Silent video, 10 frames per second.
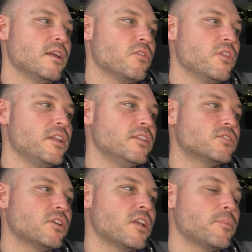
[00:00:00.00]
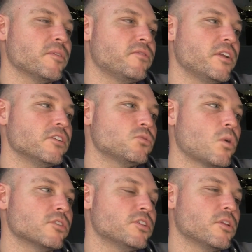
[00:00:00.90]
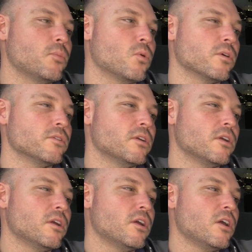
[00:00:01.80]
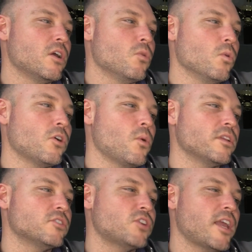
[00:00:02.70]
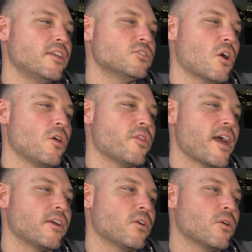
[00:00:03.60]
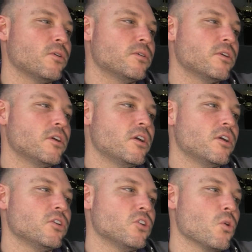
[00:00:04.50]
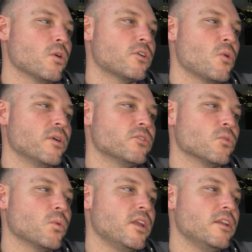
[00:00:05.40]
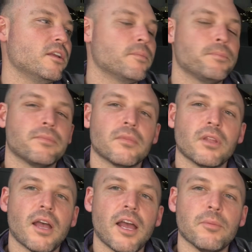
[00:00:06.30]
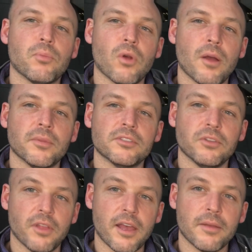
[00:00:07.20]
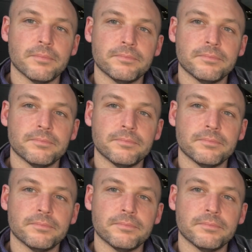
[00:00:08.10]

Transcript: Then he stood up and finished washing the board. "We're going to change all that, girl. You're going to read. I promise you that."